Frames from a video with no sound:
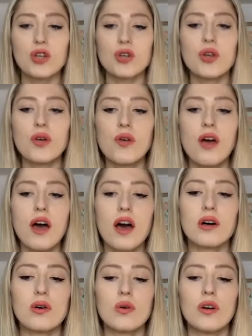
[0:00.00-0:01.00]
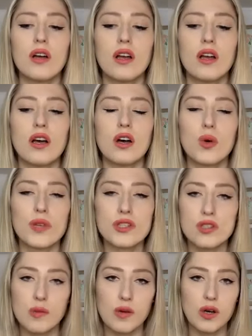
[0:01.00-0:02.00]
You know how when
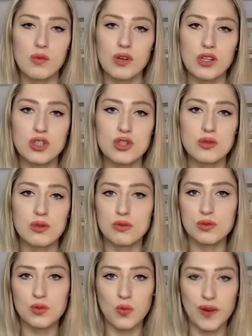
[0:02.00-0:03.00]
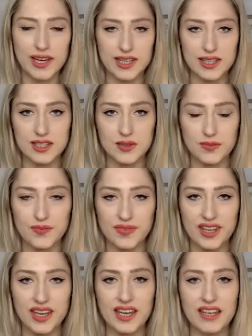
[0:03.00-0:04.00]
someone wants to lose weight
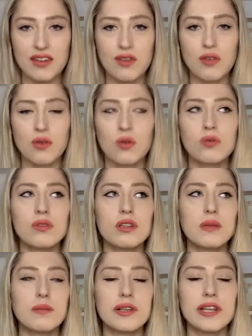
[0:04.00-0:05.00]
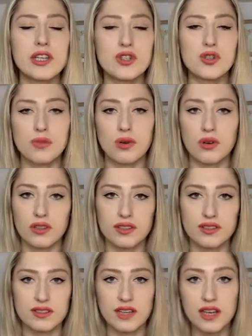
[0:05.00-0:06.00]
and their only pleasure
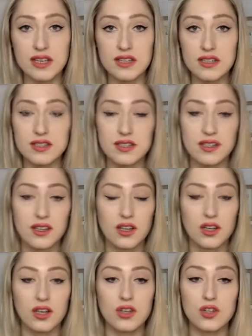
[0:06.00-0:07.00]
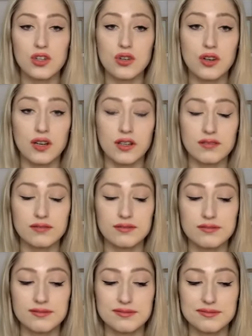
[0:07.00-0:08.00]
point is sugar?
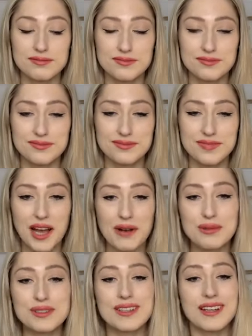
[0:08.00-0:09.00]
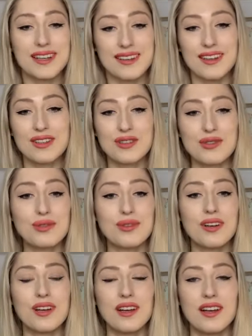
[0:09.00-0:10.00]
I was like that
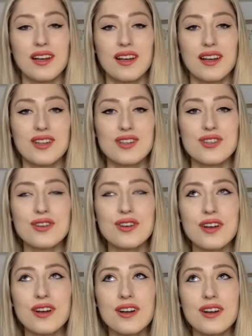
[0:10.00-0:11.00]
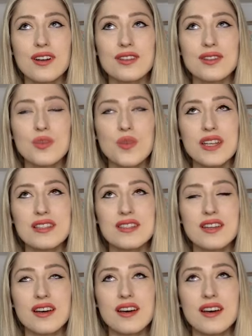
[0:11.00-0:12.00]
too. Sugar, sweet
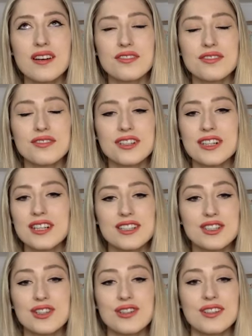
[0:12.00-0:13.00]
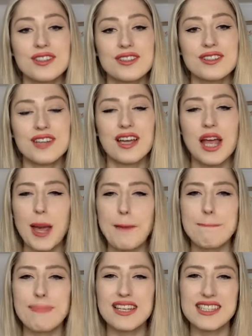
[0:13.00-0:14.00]
stuff, oh, so good.
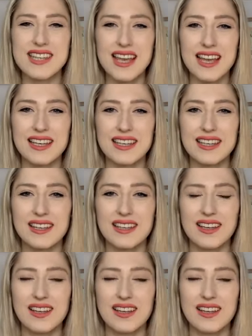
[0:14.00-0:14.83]
But then